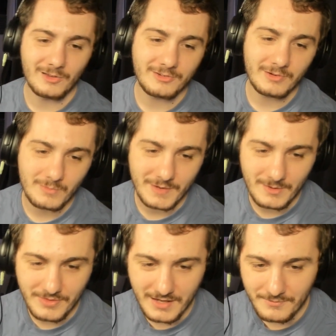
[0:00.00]
Also, her
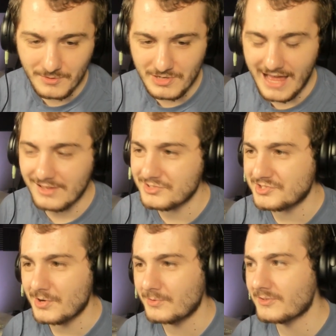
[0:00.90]
weird thing for
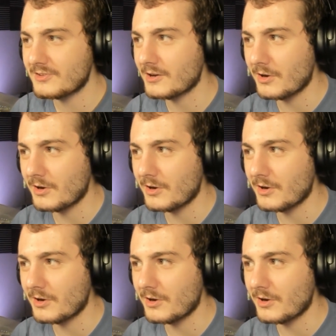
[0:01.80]
Alex Jones